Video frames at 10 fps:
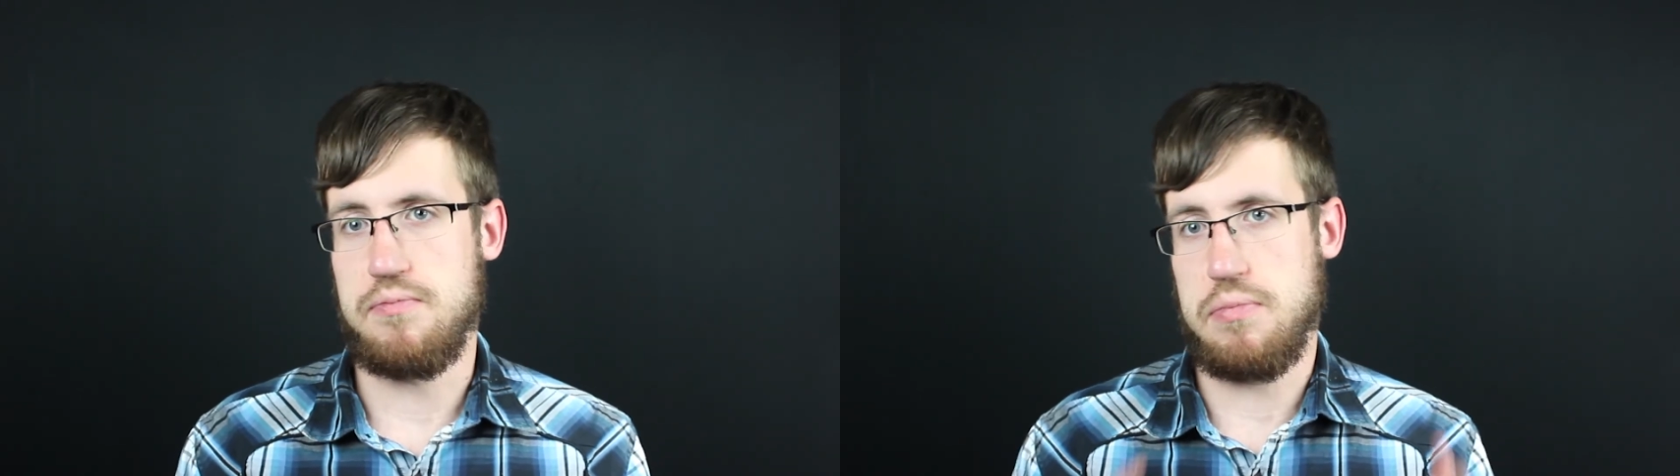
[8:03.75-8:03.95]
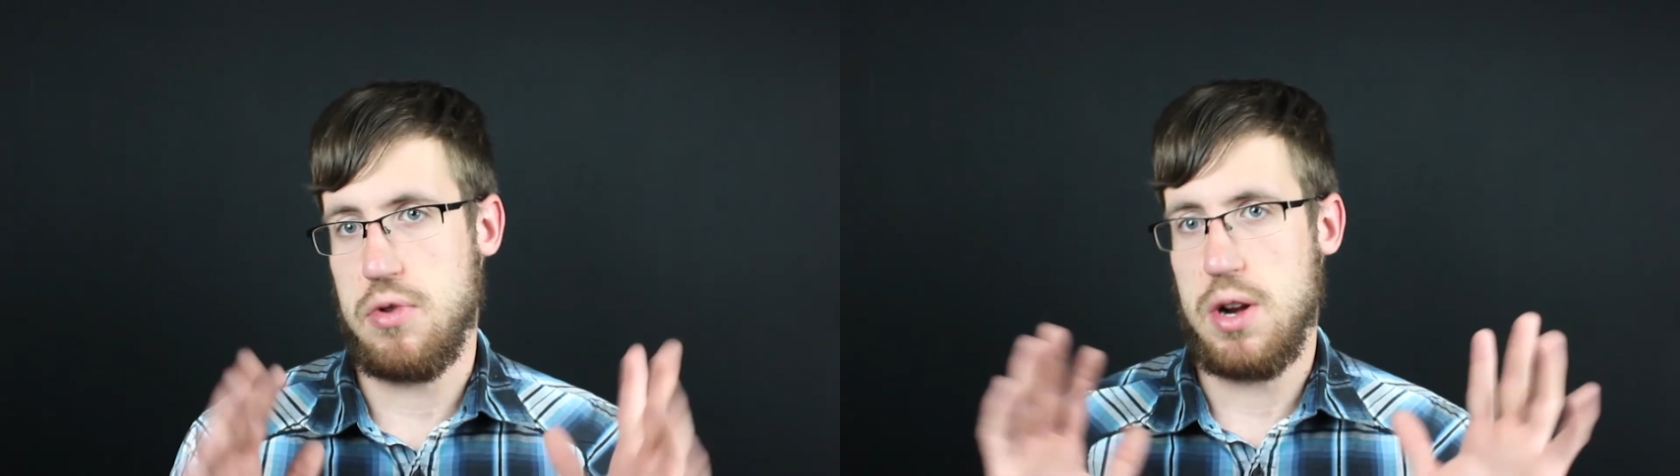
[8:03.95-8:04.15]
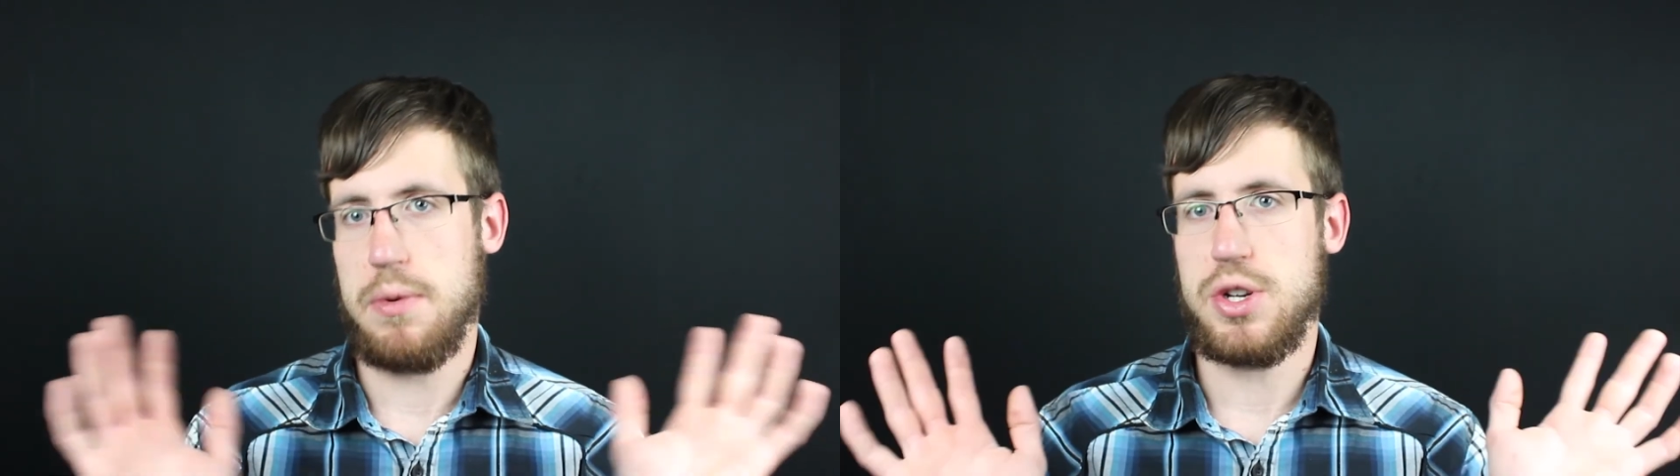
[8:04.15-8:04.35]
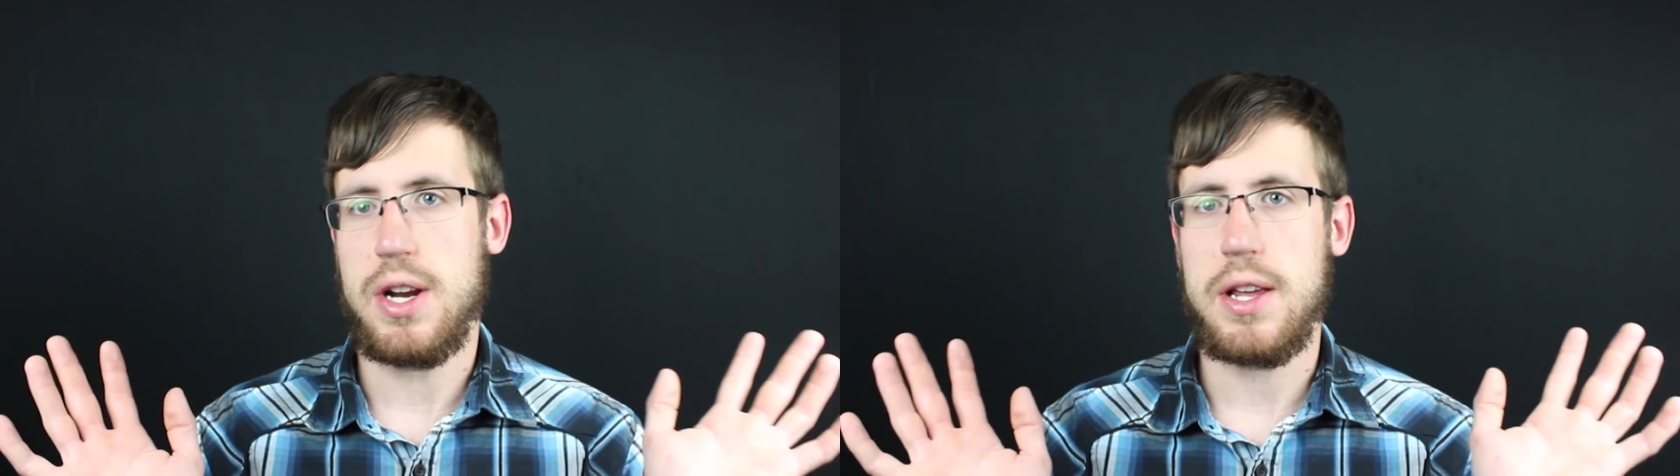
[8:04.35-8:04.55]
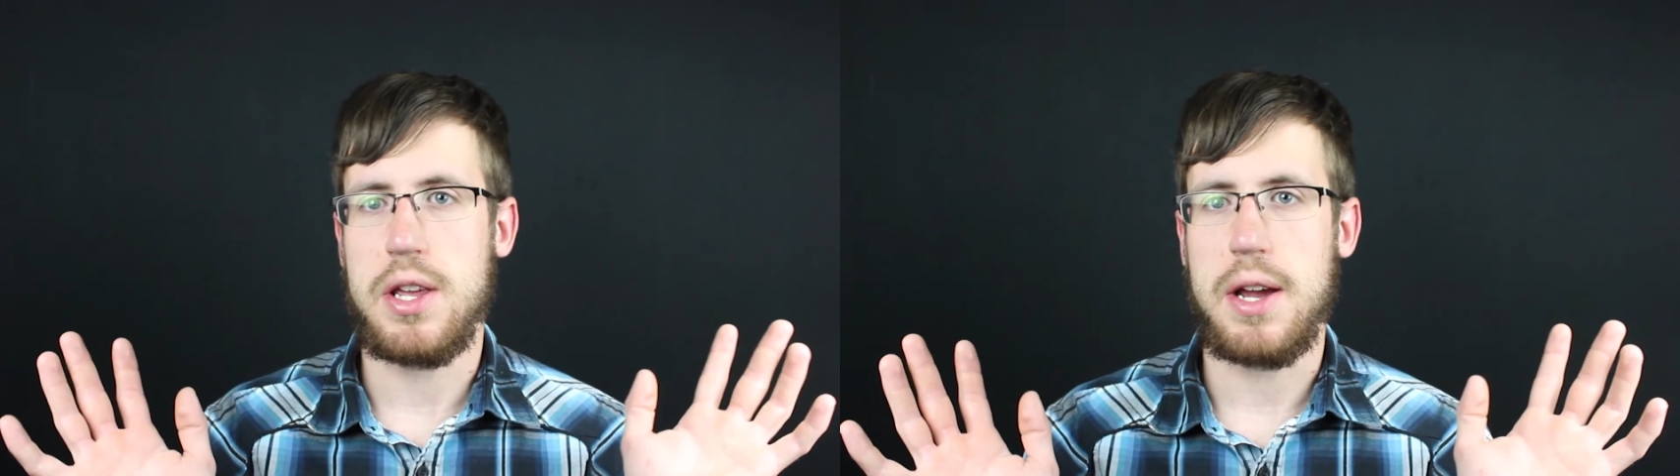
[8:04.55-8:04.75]
pretty much
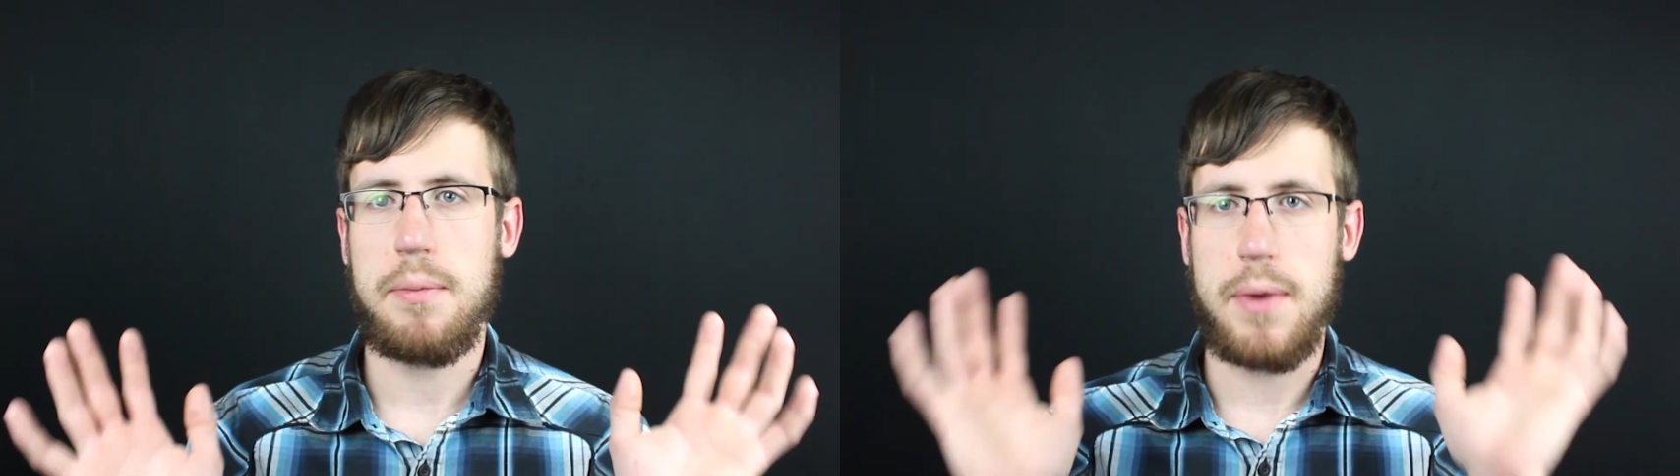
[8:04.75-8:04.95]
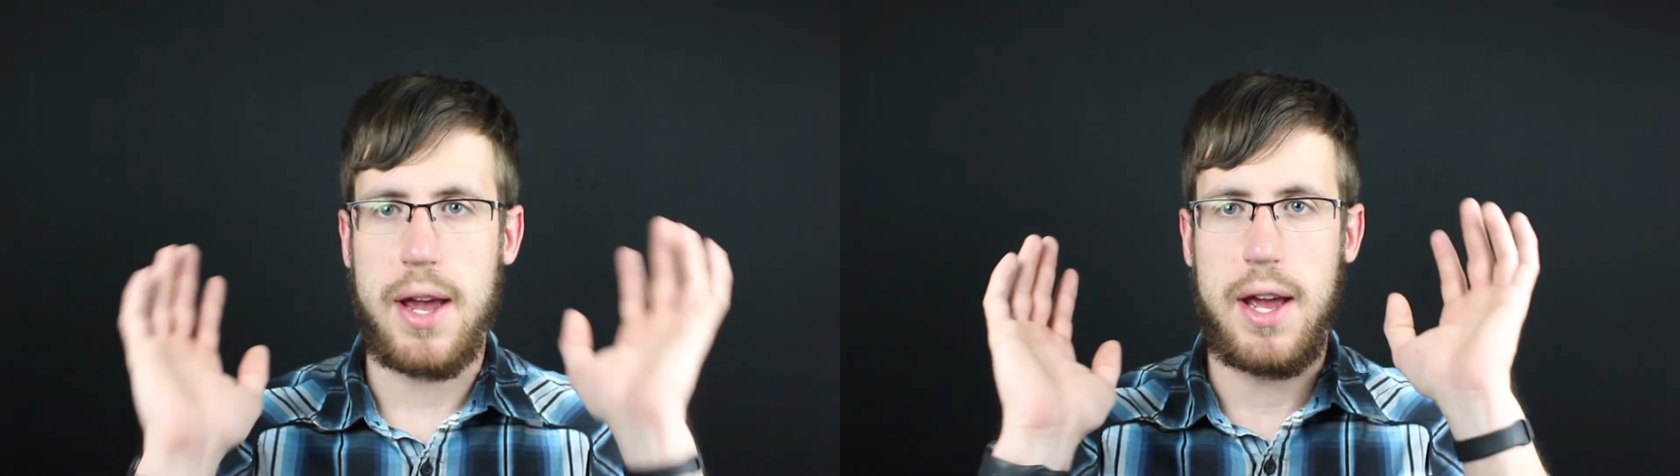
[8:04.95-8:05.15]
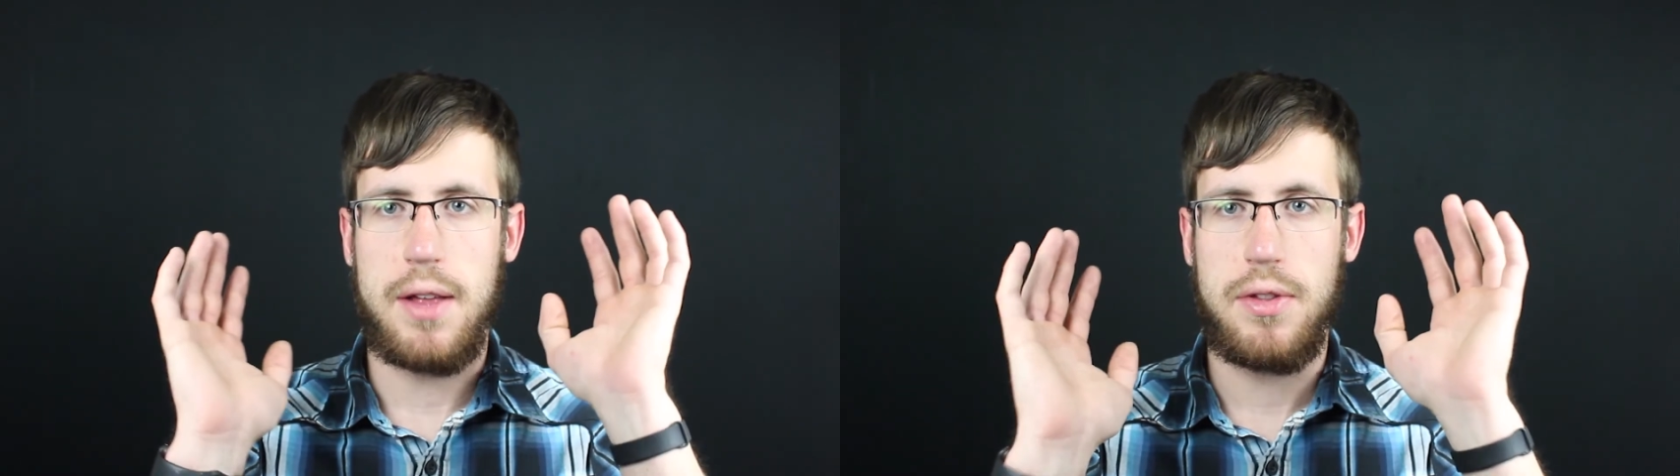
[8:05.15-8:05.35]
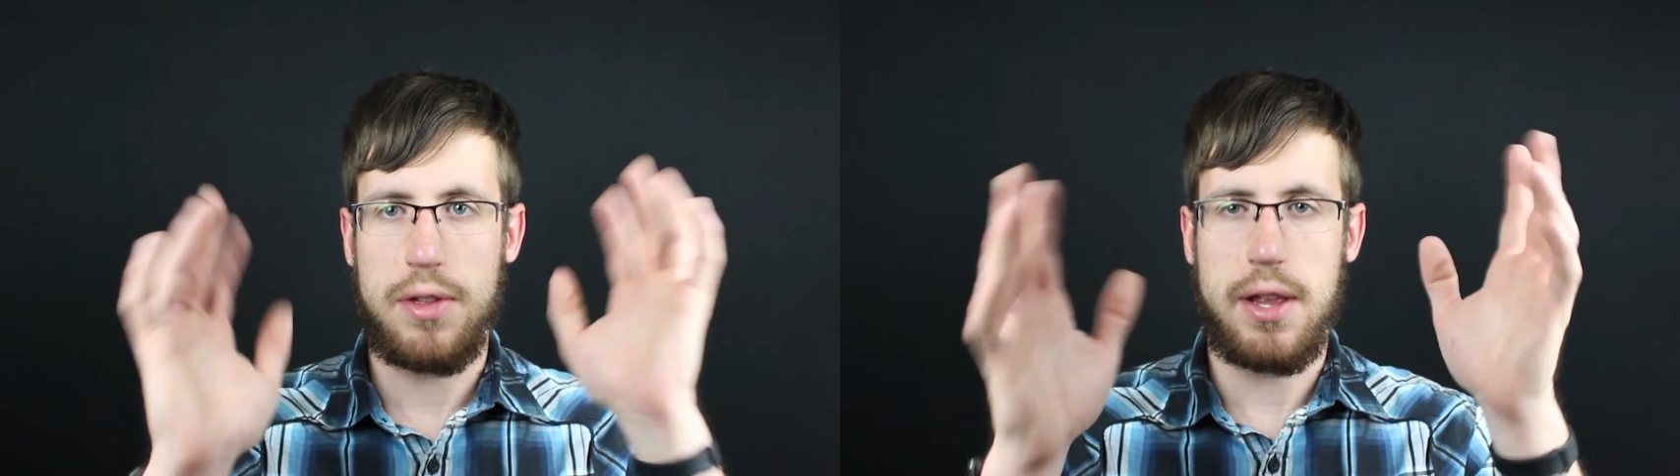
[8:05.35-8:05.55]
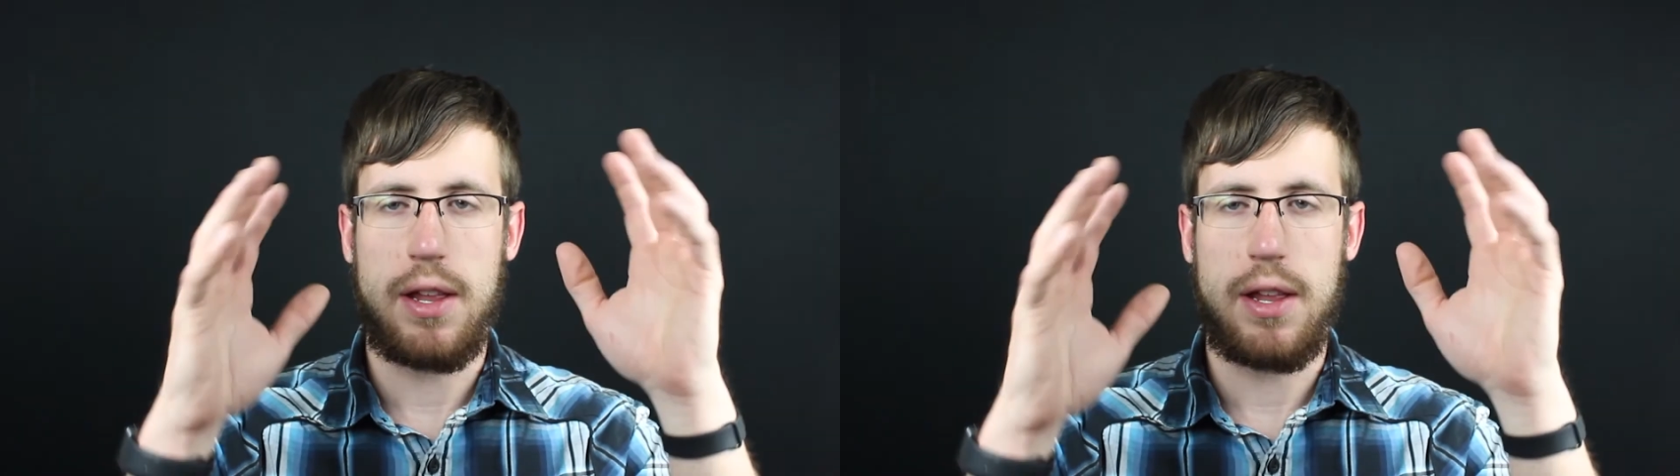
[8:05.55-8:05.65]
anything, and